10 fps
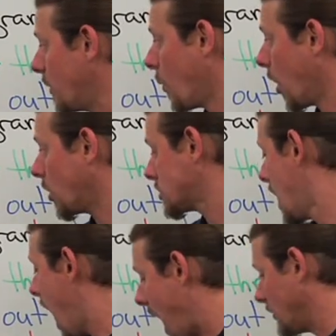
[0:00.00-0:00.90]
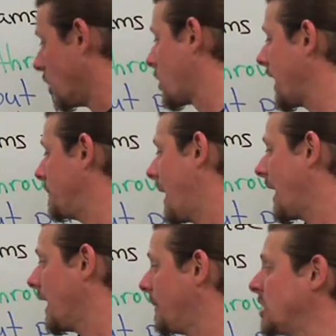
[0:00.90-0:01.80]
it works. I locate my
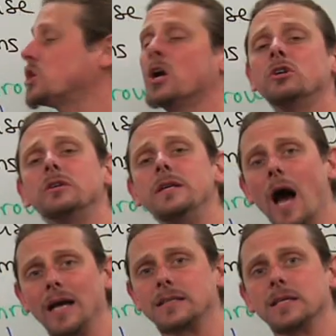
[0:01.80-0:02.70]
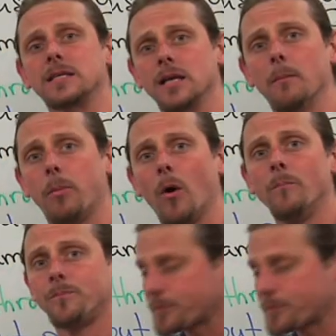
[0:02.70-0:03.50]
image, nice and simple.